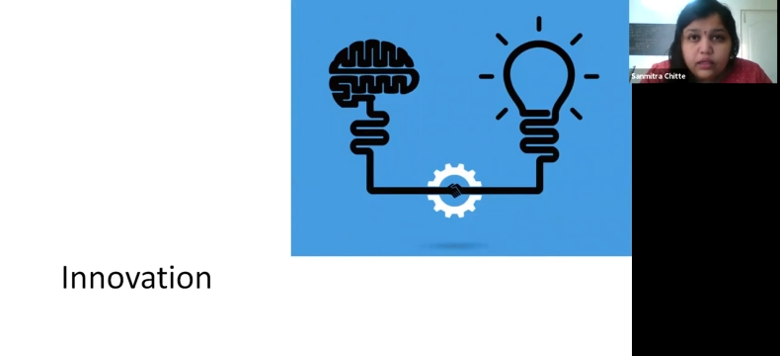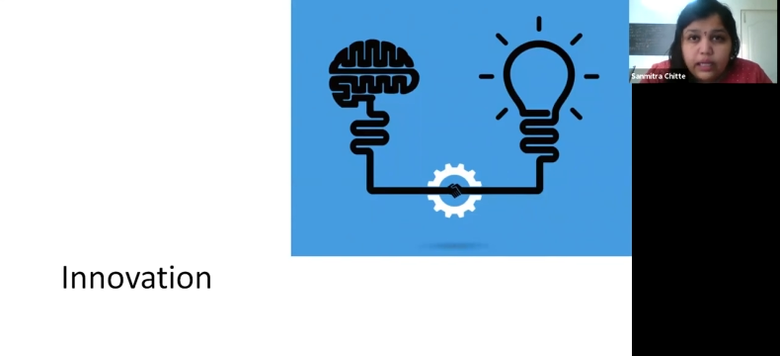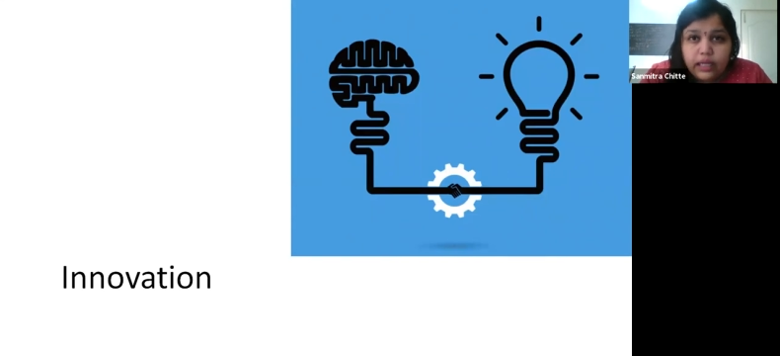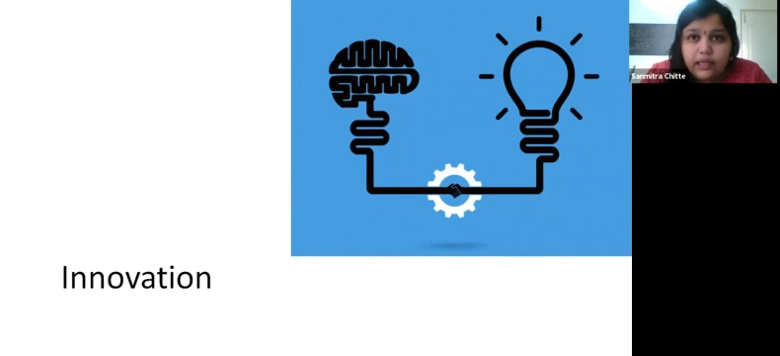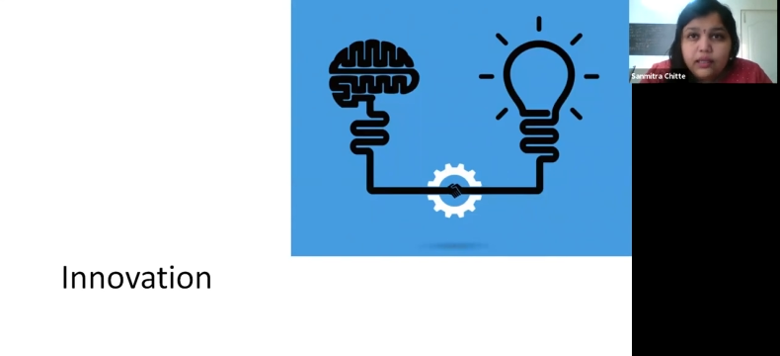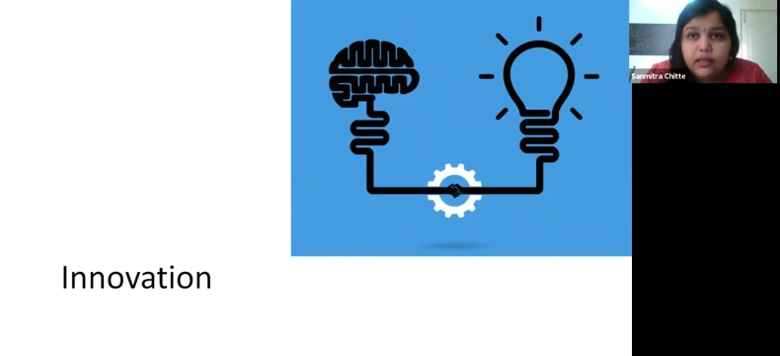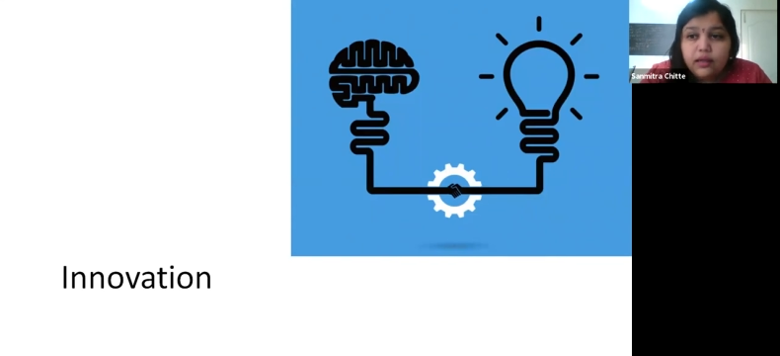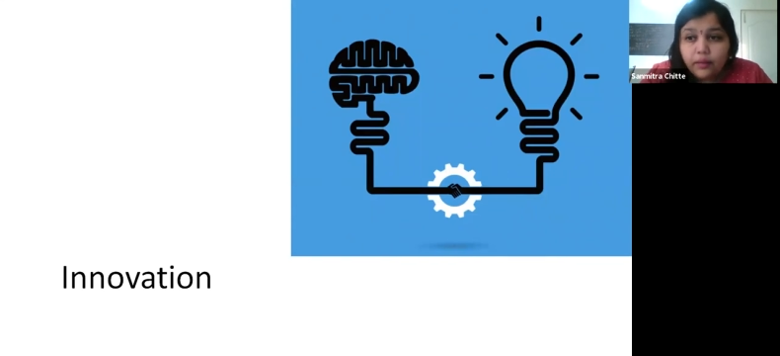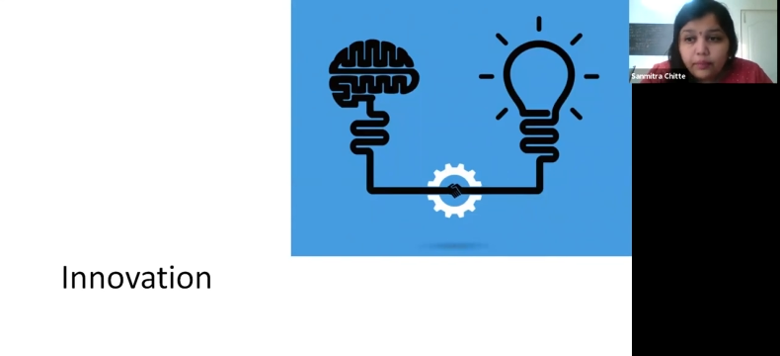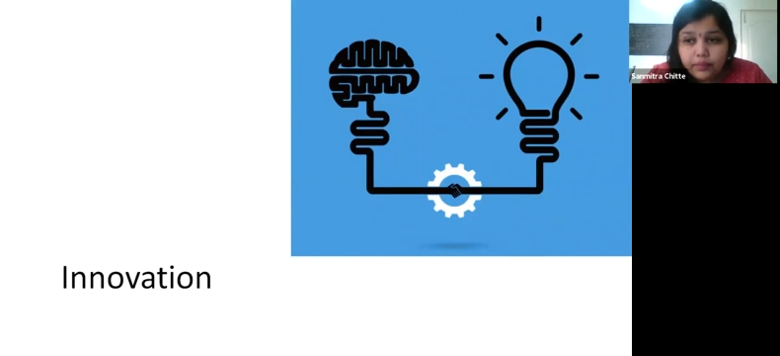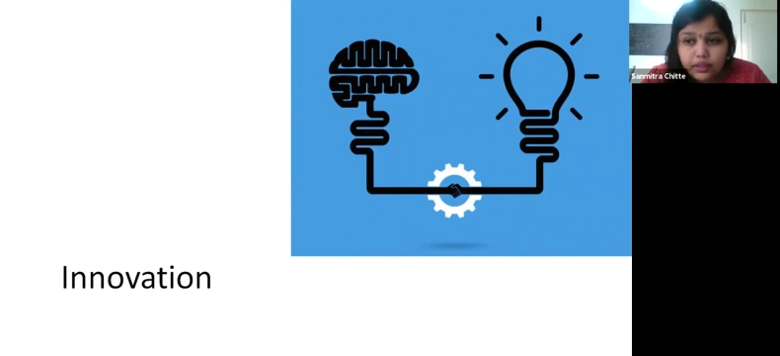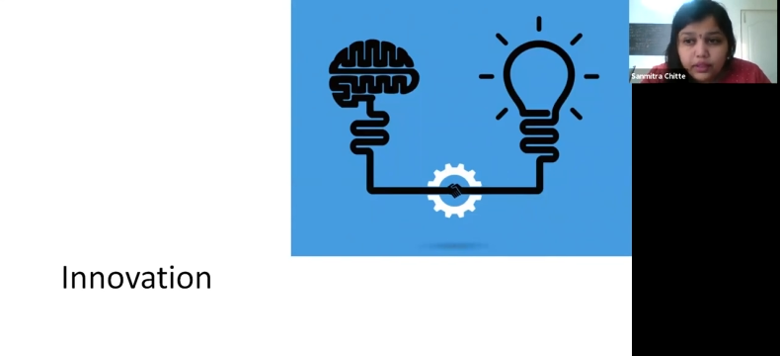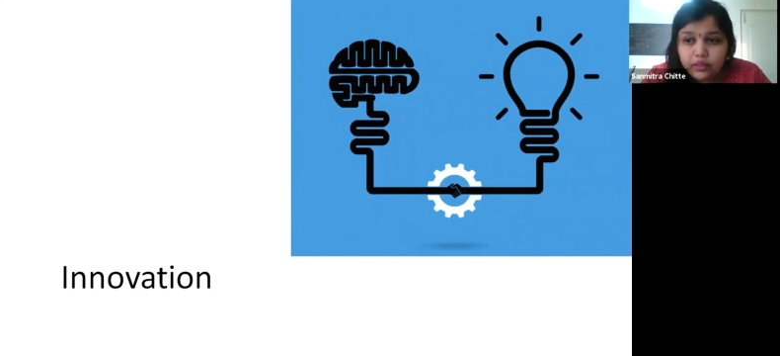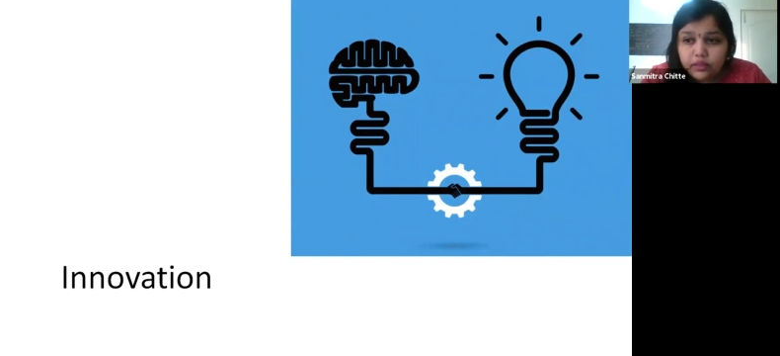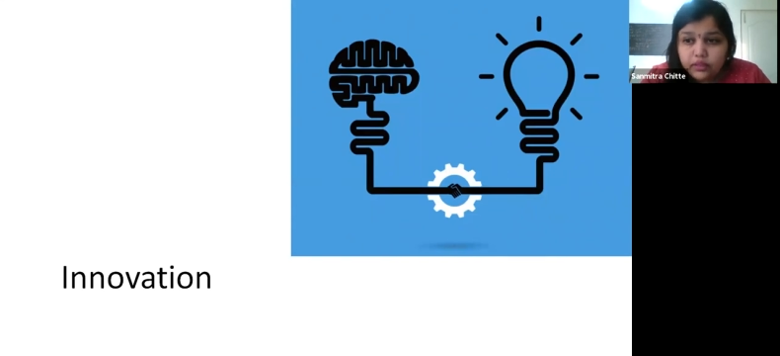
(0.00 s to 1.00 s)
any
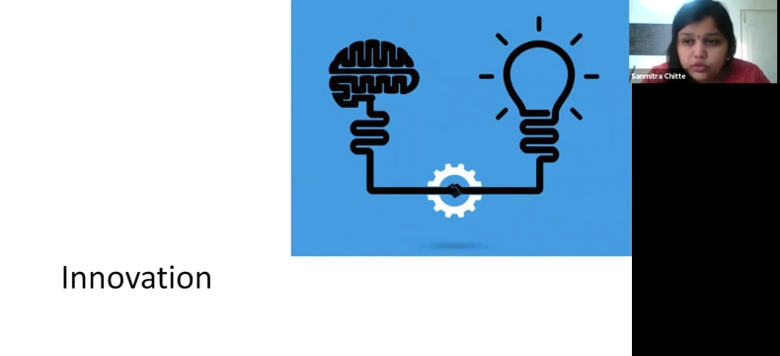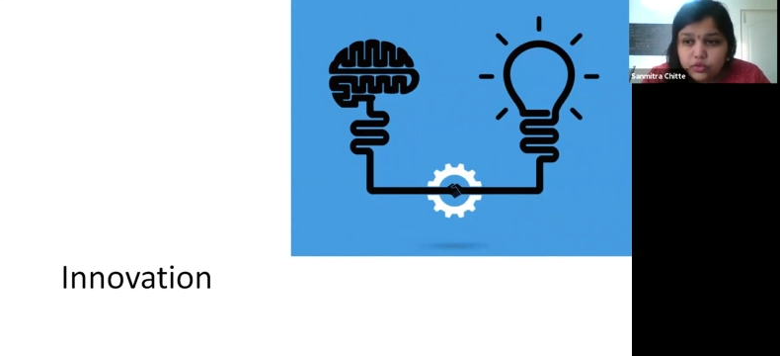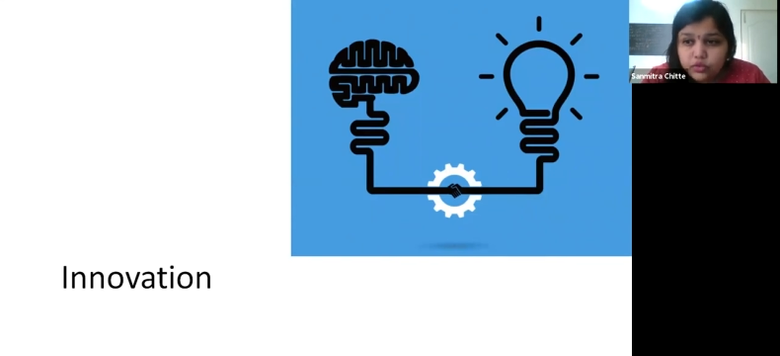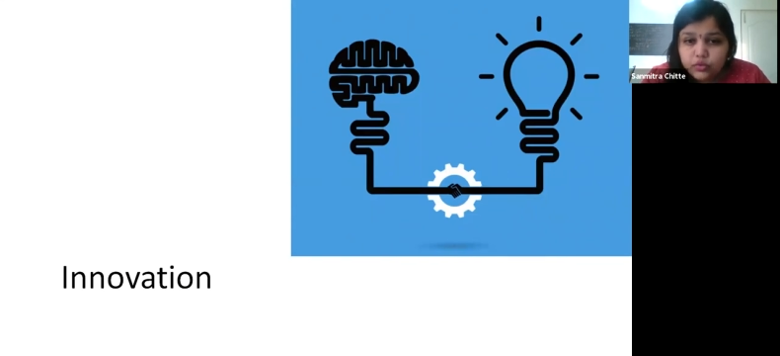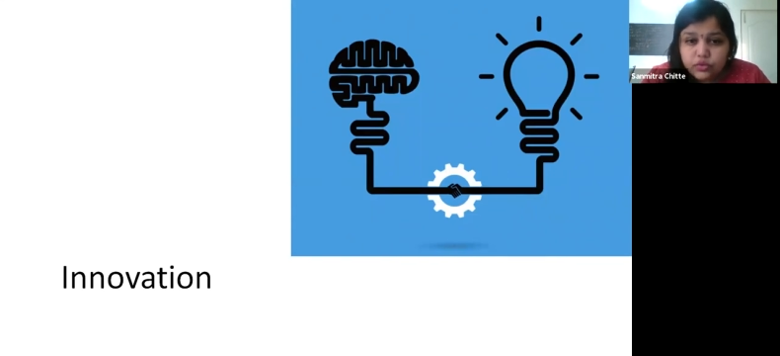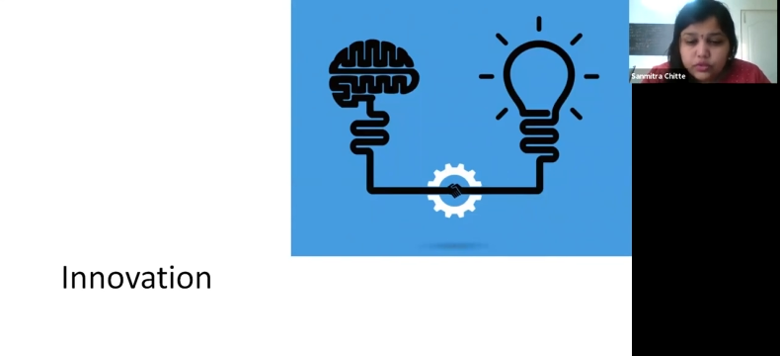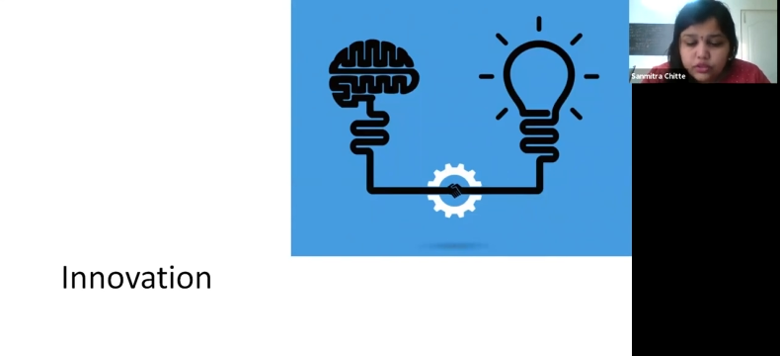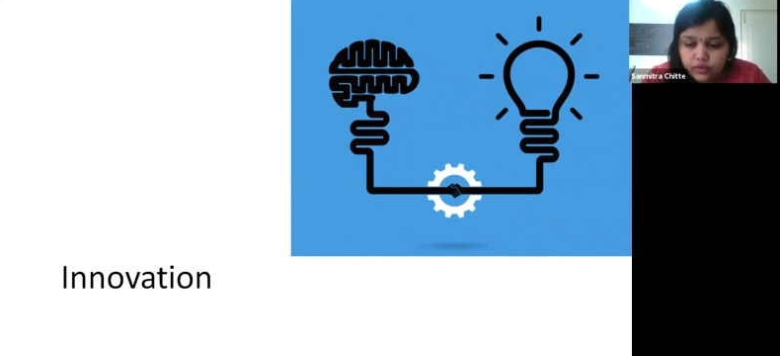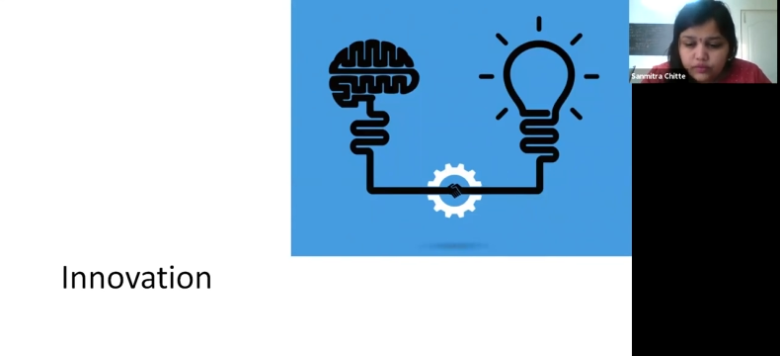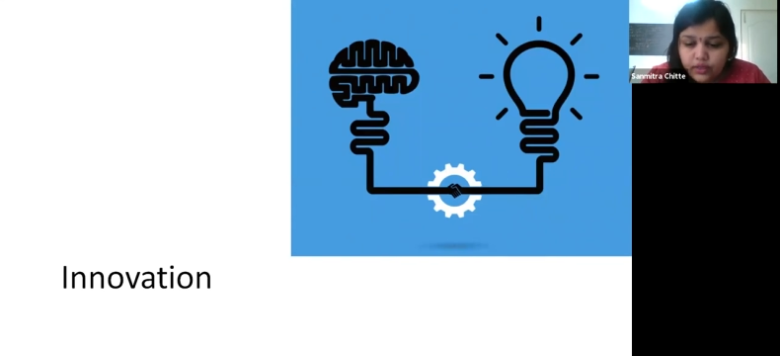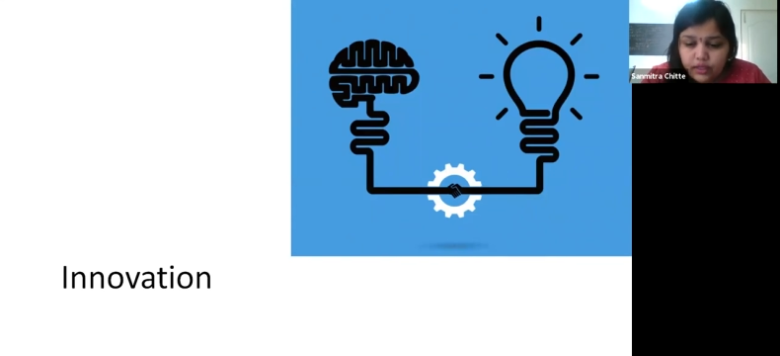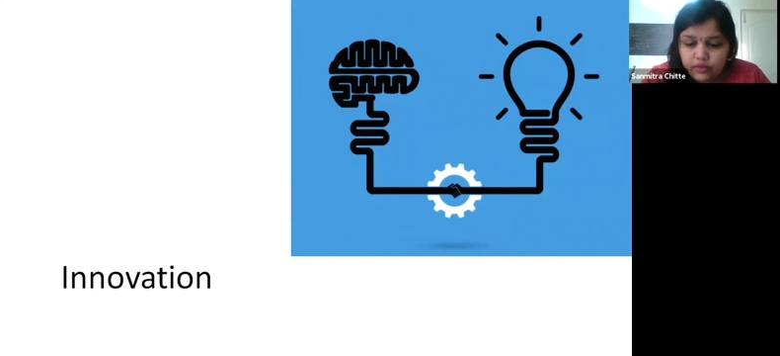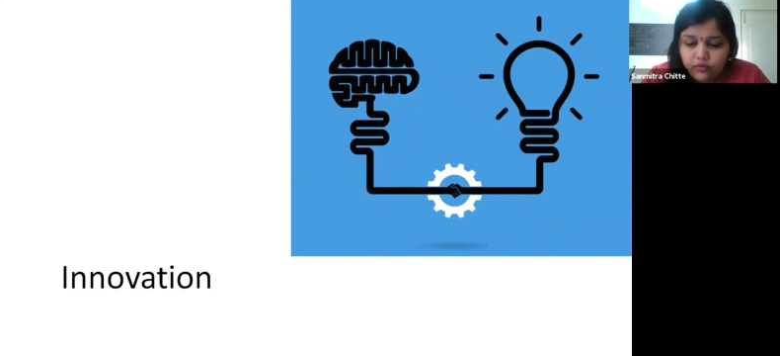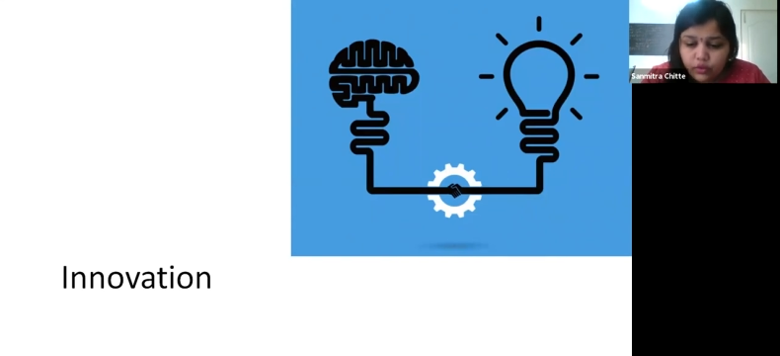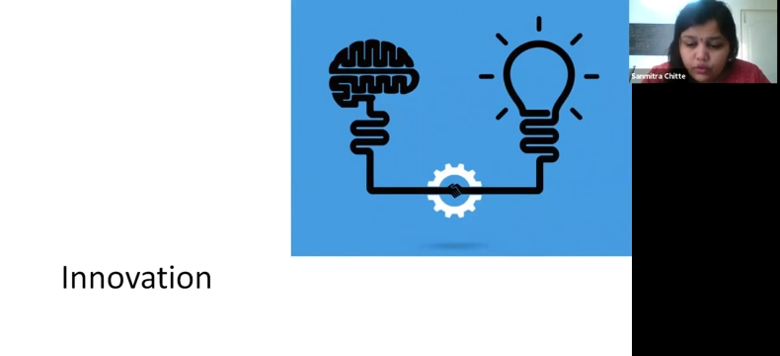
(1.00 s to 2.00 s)
company needs to
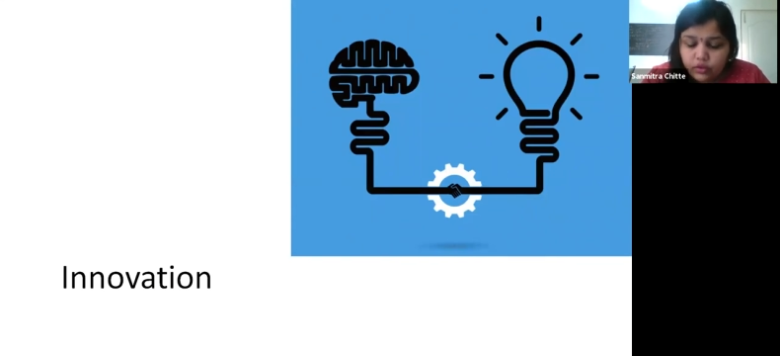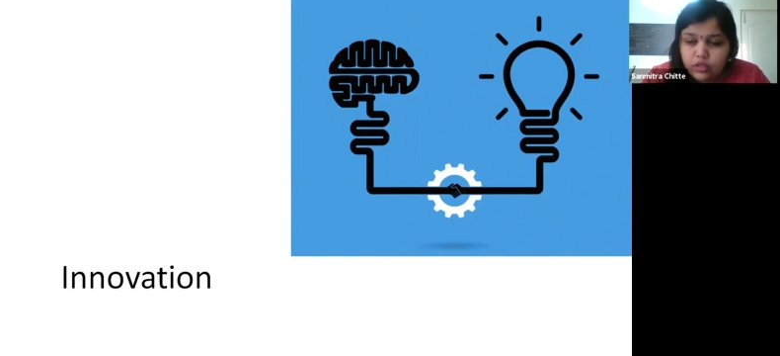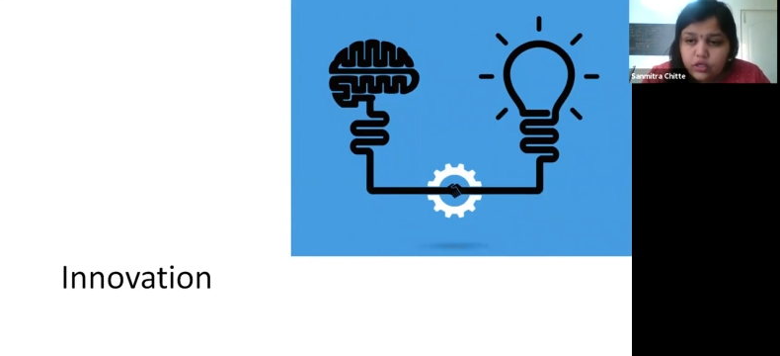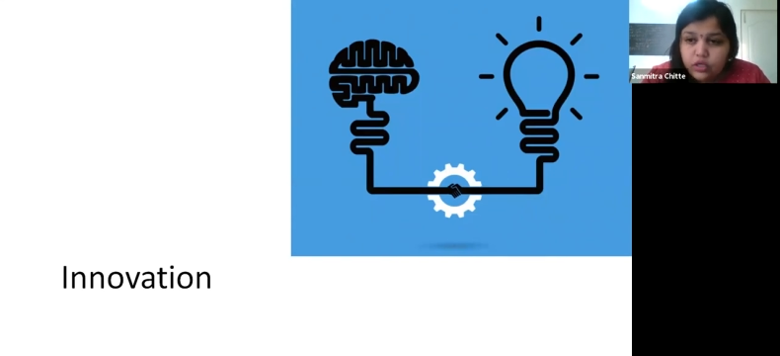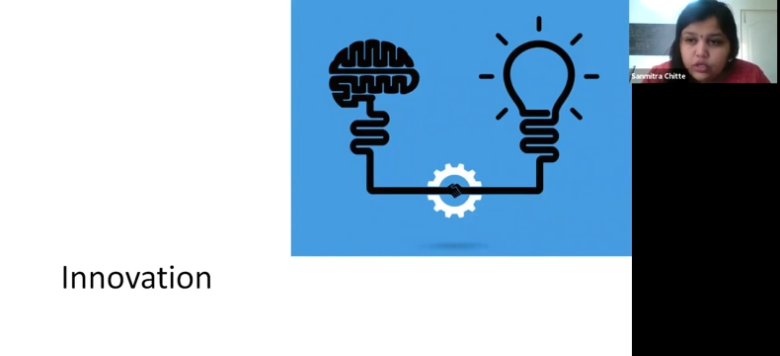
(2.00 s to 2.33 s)
survive on.